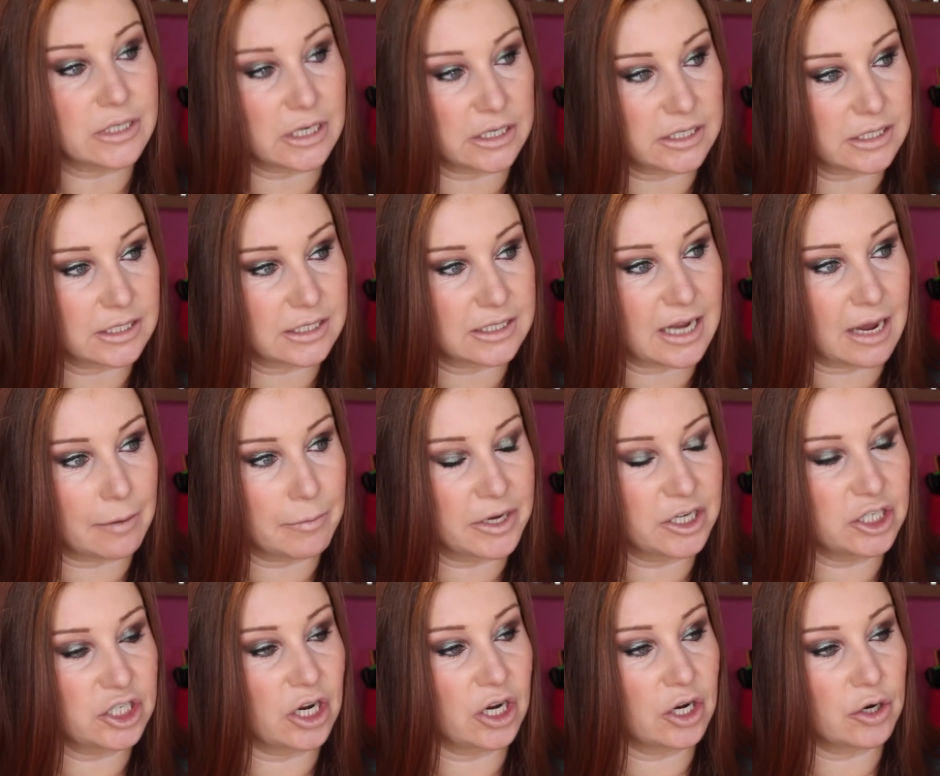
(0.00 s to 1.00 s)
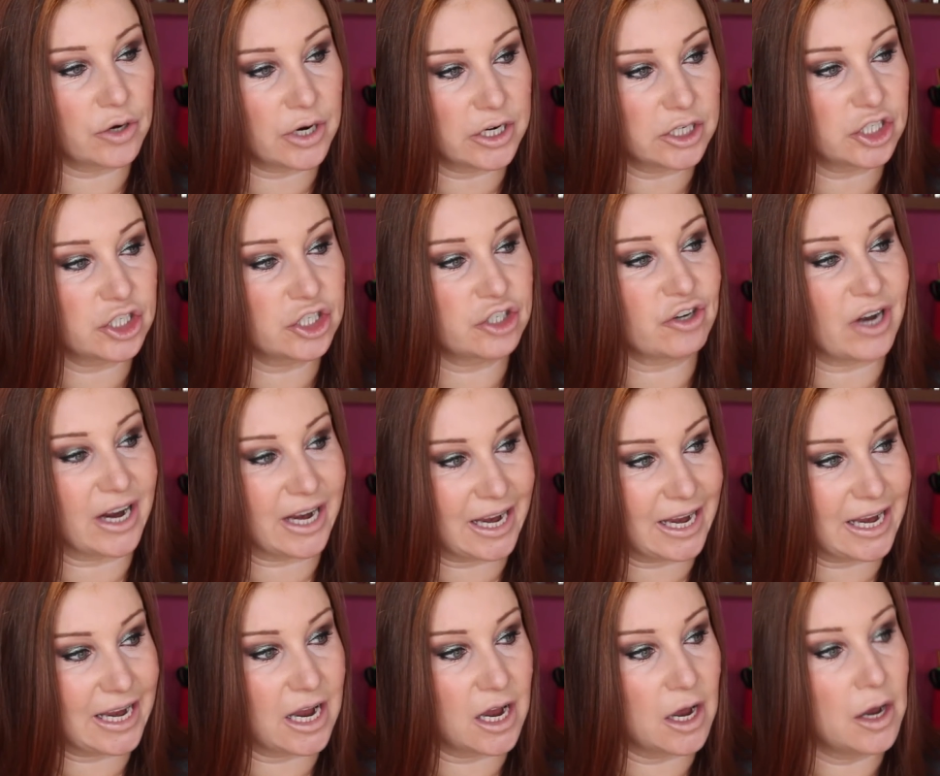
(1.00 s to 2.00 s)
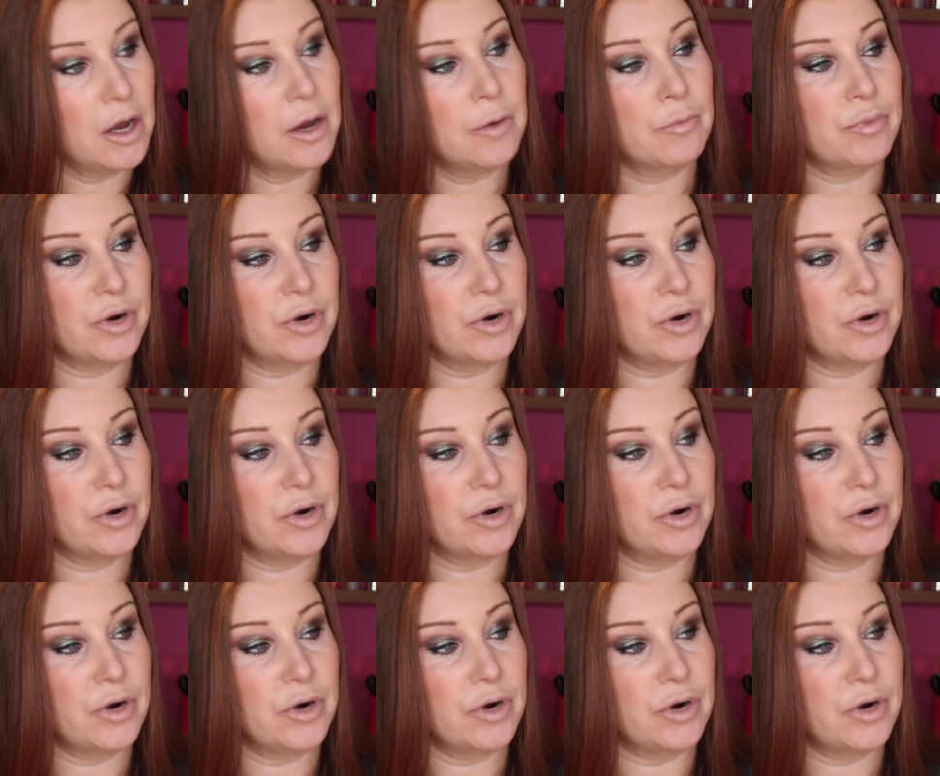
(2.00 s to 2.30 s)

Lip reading: disc damage, crushed trachea,